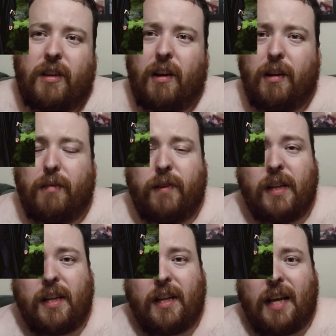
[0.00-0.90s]
kind of
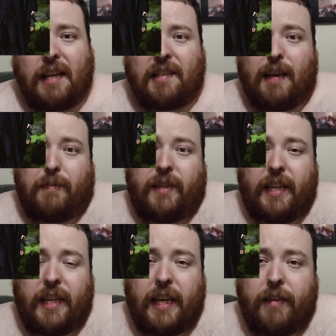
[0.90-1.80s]
accept it
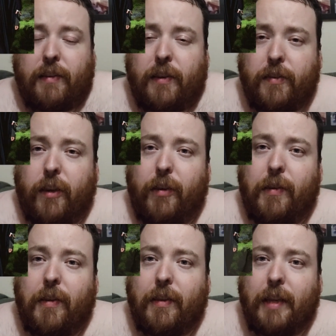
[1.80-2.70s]
in the end. So
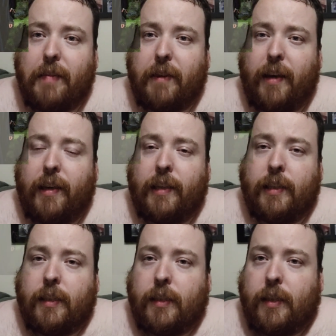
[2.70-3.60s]
there's that.
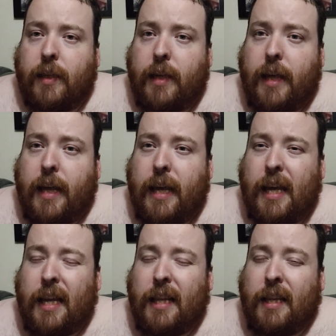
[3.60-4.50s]

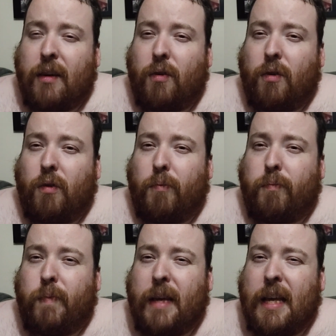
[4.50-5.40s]
In
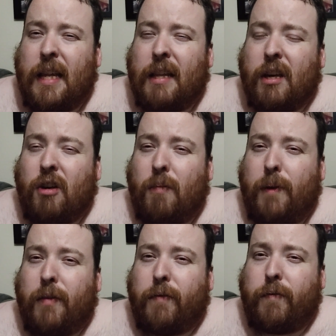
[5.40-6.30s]
the
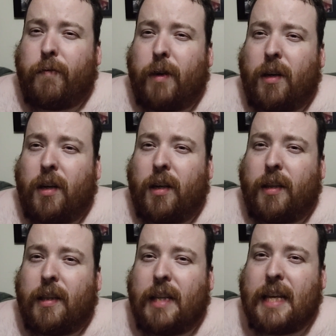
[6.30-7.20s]
Goblet of Fire,
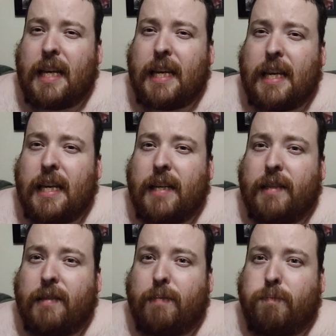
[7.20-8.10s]
he
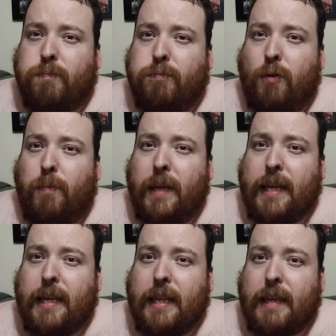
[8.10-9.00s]
is
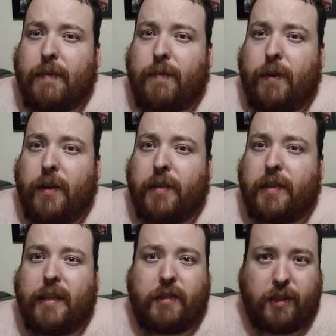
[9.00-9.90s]
probably the first
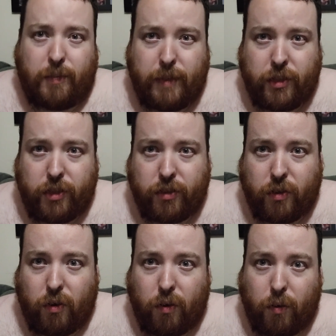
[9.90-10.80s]
that's suspicious
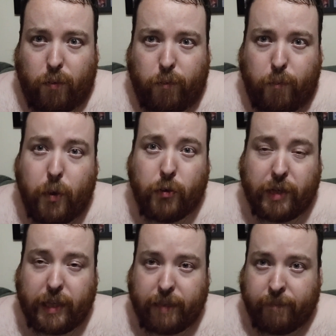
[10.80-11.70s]
of
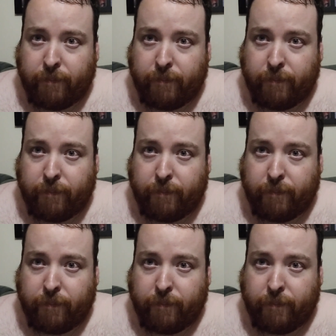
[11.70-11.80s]
Moody,